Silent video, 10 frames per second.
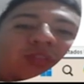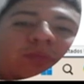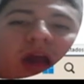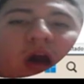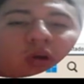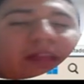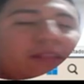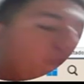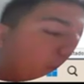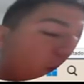how they
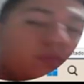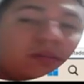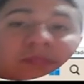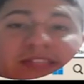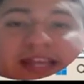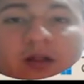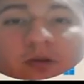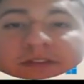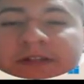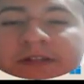develop
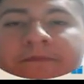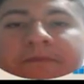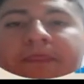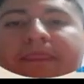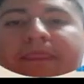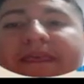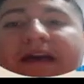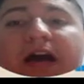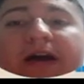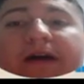themselves.
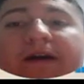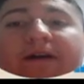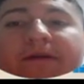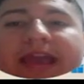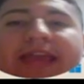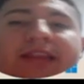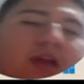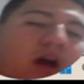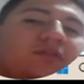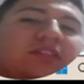And
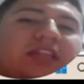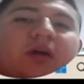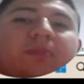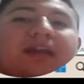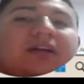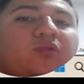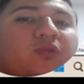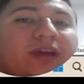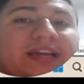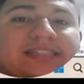obviously, I'll make a
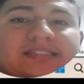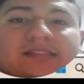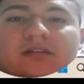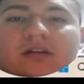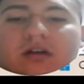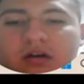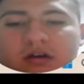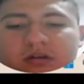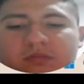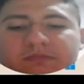quiz,
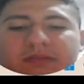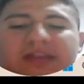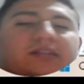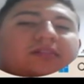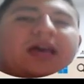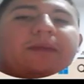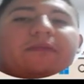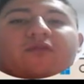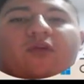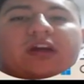basically a type of
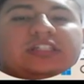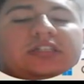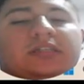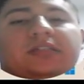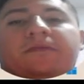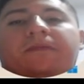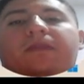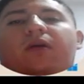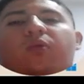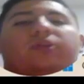questions.
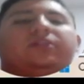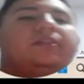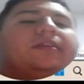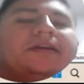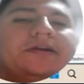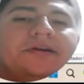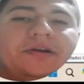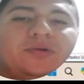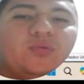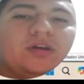What did they learn?
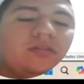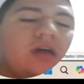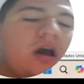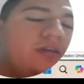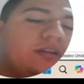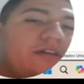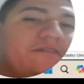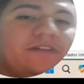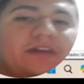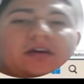How did they
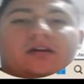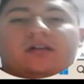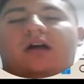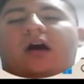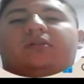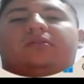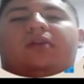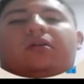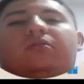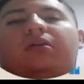feel?
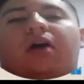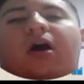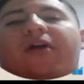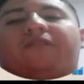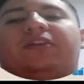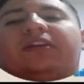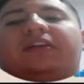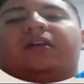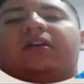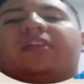How every
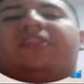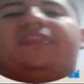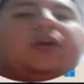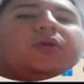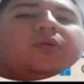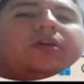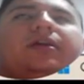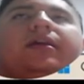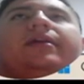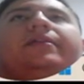
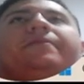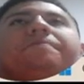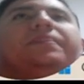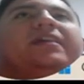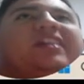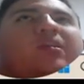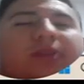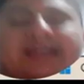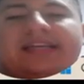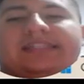theory and the
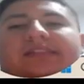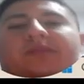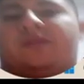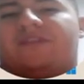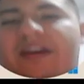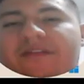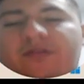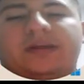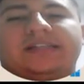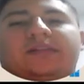humanism, the
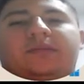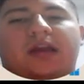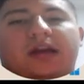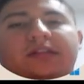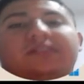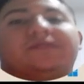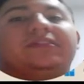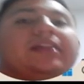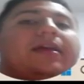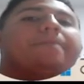behaviorism, the cognitive
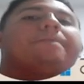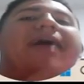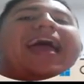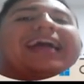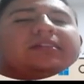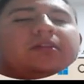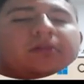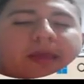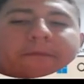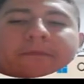impacted on them.
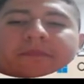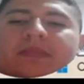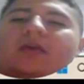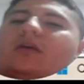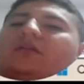So